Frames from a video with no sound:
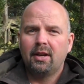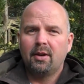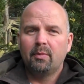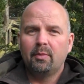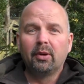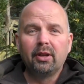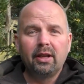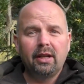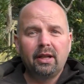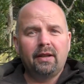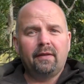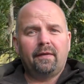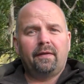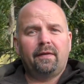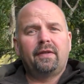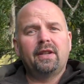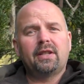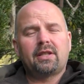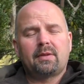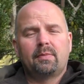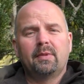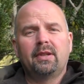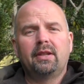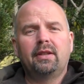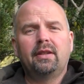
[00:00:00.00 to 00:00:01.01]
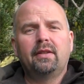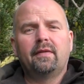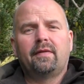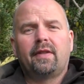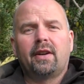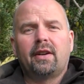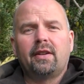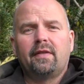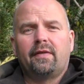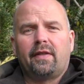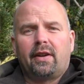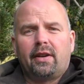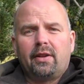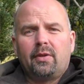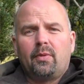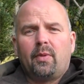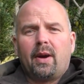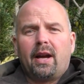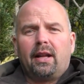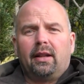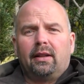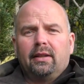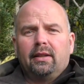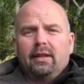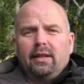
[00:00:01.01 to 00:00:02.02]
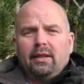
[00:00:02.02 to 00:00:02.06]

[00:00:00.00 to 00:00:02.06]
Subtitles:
but it fits me very, very well.